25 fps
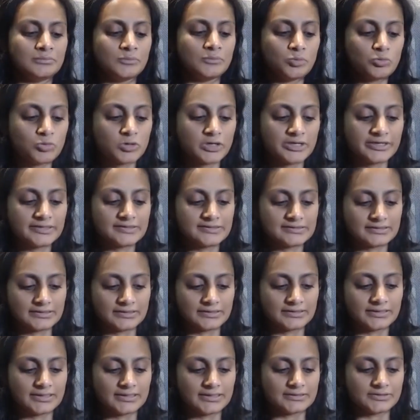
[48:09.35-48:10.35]
One is
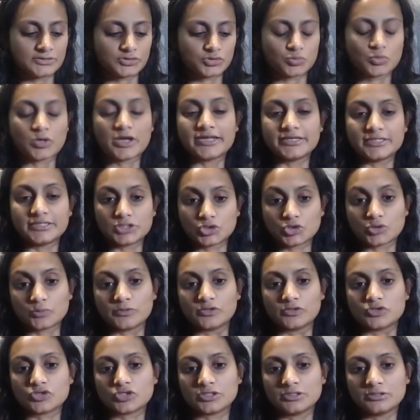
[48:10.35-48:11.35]
that there's wide
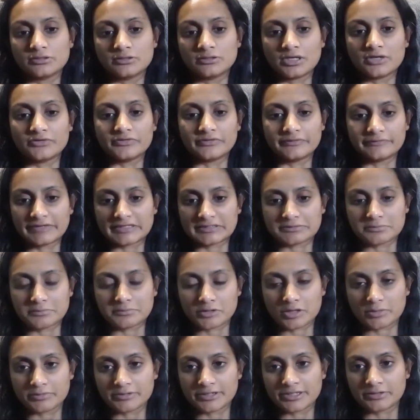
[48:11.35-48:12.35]
distribution of investment
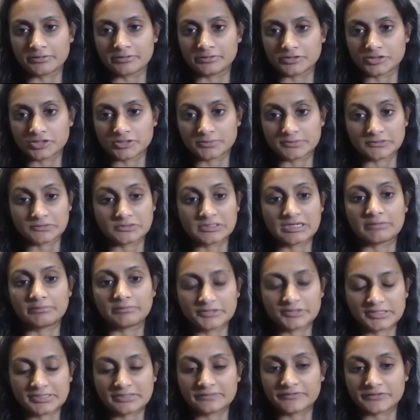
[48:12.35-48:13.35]
property ownership. So 10%
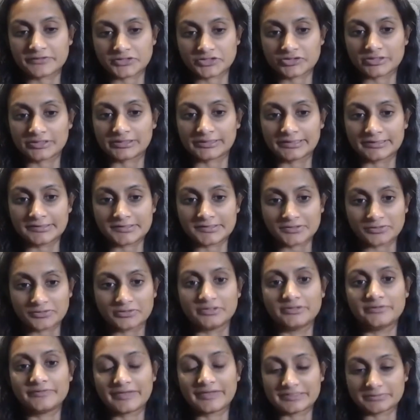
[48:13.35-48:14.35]
of Australians own
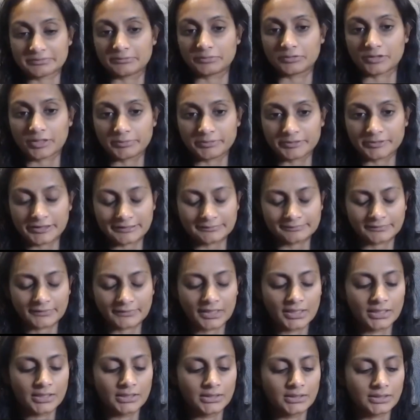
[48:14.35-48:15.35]
an investment property.
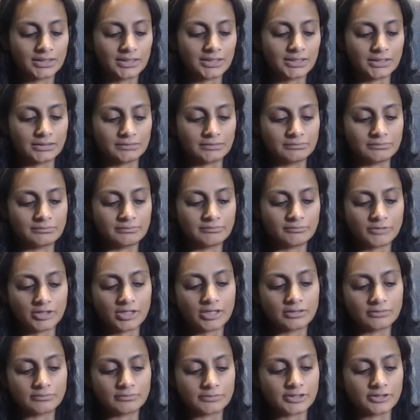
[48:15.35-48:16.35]

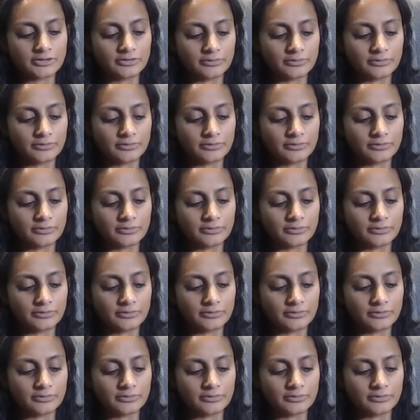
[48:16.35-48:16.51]
You